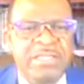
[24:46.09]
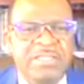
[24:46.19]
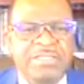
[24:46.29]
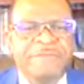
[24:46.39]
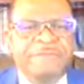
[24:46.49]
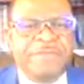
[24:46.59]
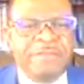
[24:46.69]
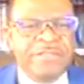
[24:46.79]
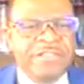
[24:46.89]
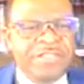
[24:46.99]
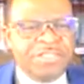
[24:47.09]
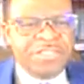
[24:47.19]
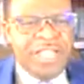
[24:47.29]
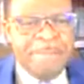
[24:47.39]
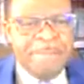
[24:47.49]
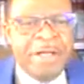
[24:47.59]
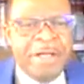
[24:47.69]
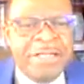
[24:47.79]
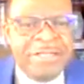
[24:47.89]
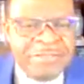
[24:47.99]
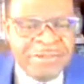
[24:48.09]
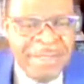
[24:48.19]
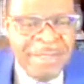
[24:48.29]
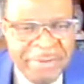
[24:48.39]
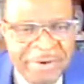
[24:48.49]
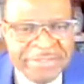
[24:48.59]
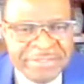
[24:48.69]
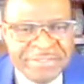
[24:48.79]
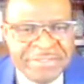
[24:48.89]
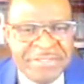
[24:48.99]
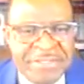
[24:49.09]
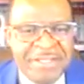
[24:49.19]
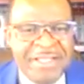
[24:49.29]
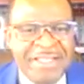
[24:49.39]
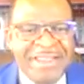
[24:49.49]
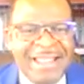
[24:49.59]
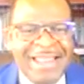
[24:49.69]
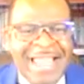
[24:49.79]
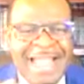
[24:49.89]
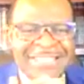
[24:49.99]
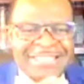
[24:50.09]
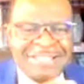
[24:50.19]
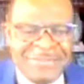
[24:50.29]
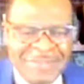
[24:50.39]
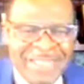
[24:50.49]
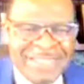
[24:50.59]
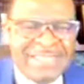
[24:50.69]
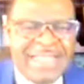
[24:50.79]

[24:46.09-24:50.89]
She feels she's a burden to her parents. And that adds to it.